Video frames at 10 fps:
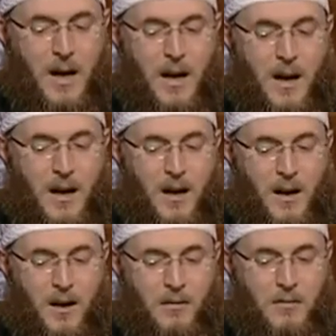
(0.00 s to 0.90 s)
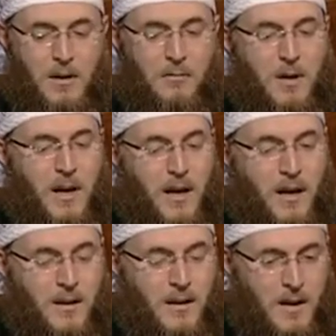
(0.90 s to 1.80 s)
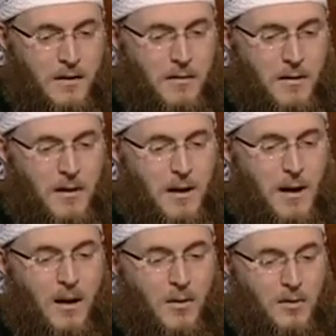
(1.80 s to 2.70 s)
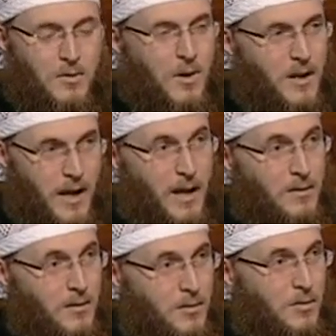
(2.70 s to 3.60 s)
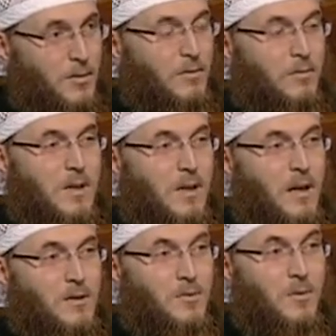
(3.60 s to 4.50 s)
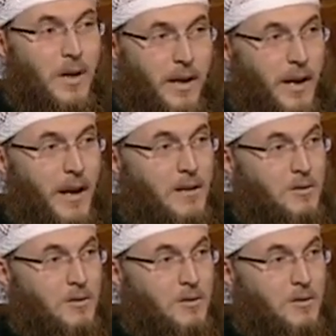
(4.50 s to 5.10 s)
We want to deliver also an answer to her with regards to, can